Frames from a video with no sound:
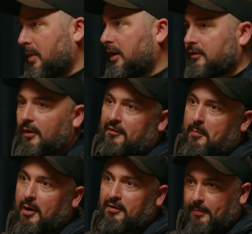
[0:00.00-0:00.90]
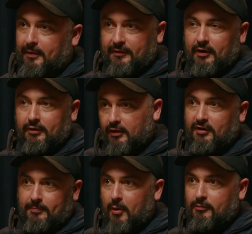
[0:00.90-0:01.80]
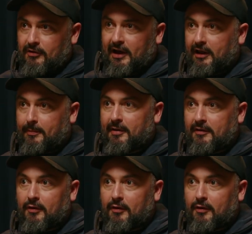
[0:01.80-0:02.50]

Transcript: I do have a bone to pick with you because I just bought a really expensive